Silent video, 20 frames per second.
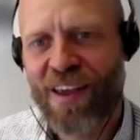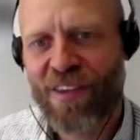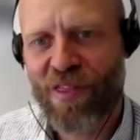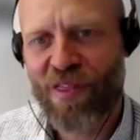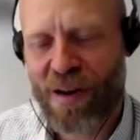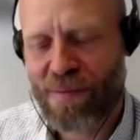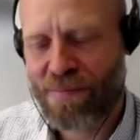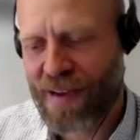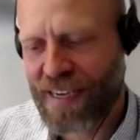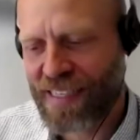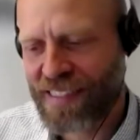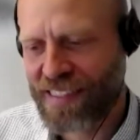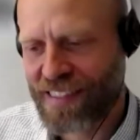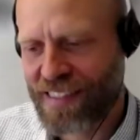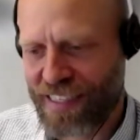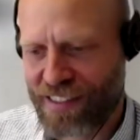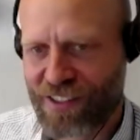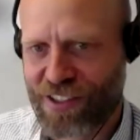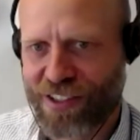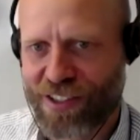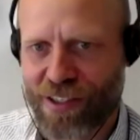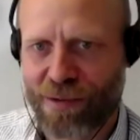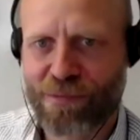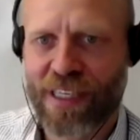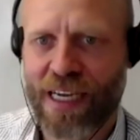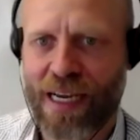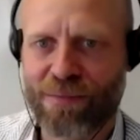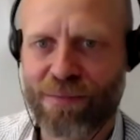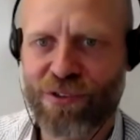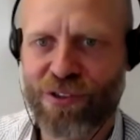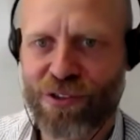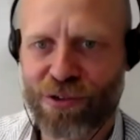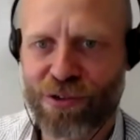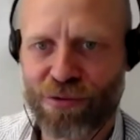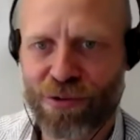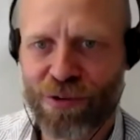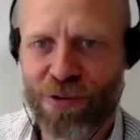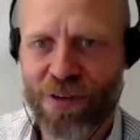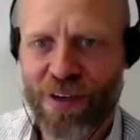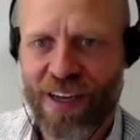Then it makes sense sometimes
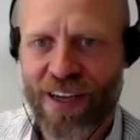to